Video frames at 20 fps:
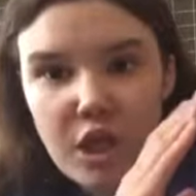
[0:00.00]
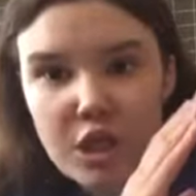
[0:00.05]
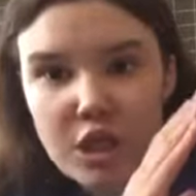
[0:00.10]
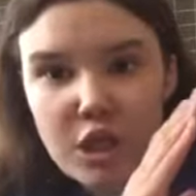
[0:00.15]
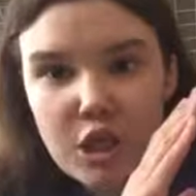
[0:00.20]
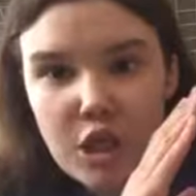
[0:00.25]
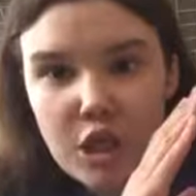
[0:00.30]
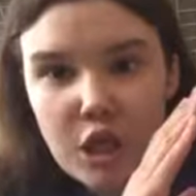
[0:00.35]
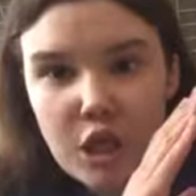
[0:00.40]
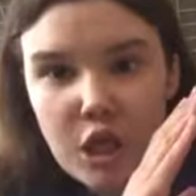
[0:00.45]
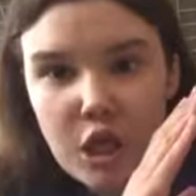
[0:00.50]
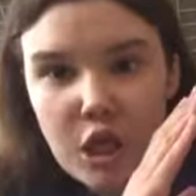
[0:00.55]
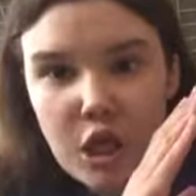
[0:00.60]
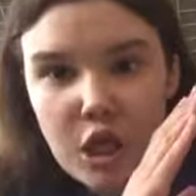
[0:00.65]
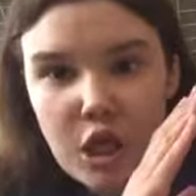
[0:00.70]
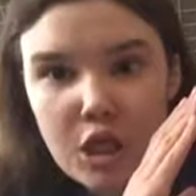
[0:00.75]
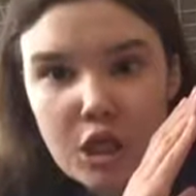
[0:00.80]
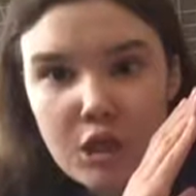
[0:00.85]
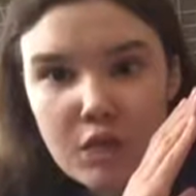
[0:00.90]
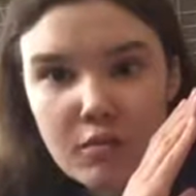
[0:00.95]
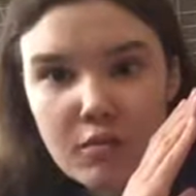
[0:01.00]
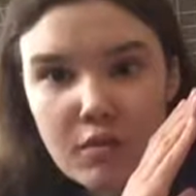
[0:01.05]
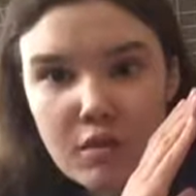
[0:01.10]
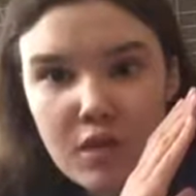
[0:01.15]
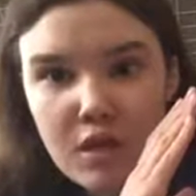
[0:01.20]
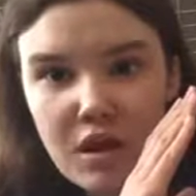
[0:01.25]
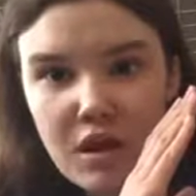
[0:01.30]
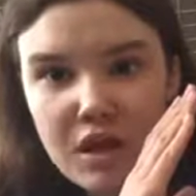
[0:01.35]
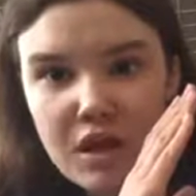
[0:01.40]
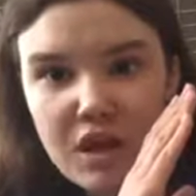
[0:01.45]
It's, it's a,
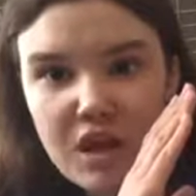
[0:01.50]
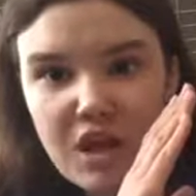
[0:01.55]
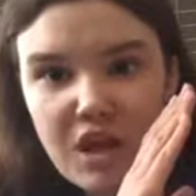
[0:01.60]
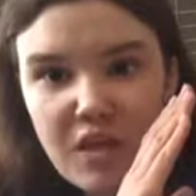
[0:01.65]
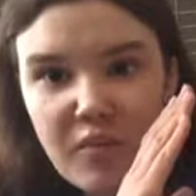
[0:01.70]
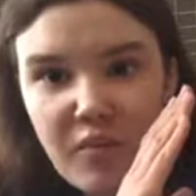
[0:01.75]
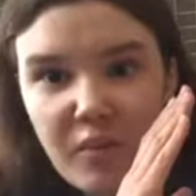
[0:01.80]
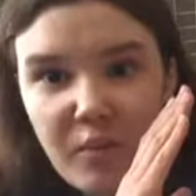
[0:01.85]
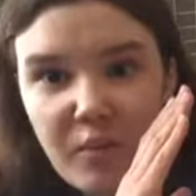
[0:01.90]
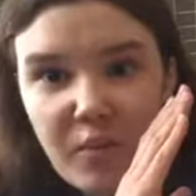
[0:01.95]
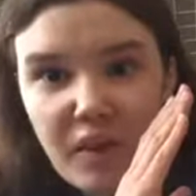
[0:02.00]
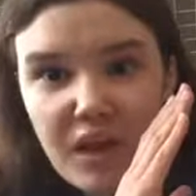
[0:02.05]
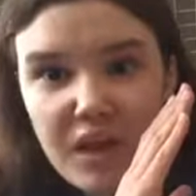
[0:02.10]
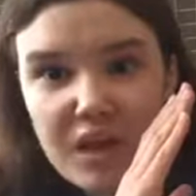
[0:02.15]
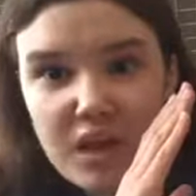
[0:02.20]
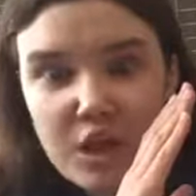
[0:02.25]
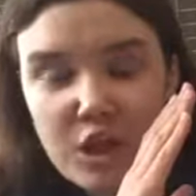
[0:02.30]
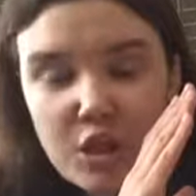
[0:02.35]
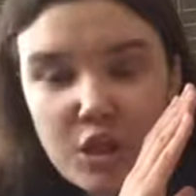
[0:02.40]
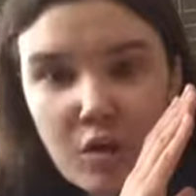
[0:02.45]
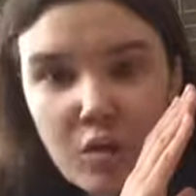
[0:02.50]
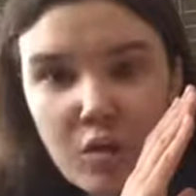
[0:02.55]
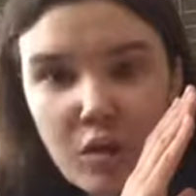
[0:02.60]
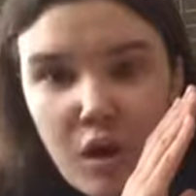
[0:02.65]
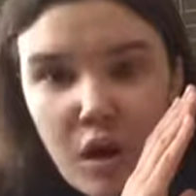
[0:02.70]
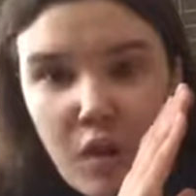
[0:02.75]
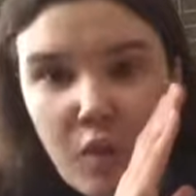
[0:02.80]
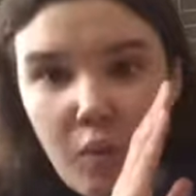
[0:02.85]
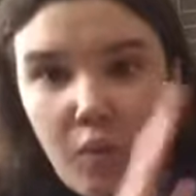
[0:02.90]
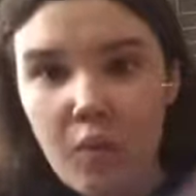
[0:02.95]
it's an evil place. Don't
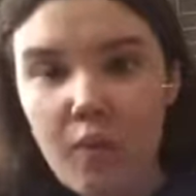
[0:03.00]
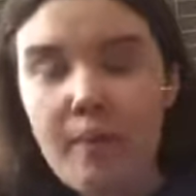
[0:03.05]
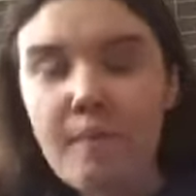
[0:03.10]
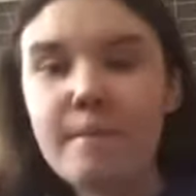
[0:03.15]
go.